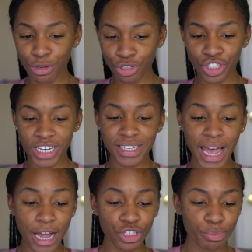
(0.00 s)
Neutrogena's
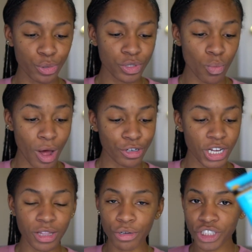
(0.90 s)
Hydro Boost Water
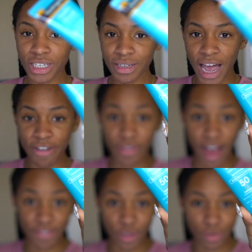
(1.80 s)
Gel Lotion. I've,
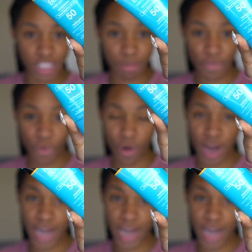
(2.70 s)
I've used this before,